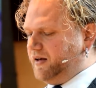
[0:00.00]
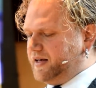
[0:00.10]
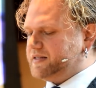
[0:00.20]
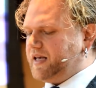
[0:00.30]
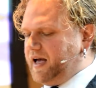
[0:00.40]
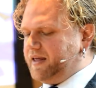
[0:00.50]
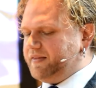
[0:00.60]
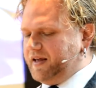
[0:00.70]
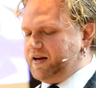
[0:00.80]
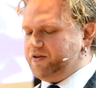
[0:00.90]
A sign
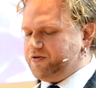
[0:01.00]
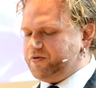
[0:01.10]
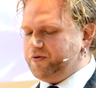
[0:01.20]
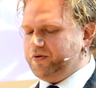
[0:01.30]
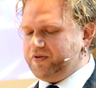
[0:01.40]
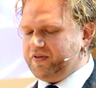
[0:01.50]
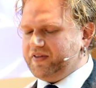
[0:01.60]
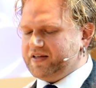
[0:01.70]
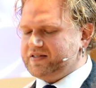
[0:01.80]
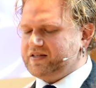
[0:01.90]
that in truth,
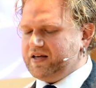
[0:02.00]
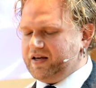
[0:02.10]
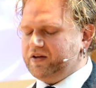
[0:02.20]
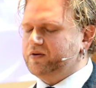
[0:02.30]
this thing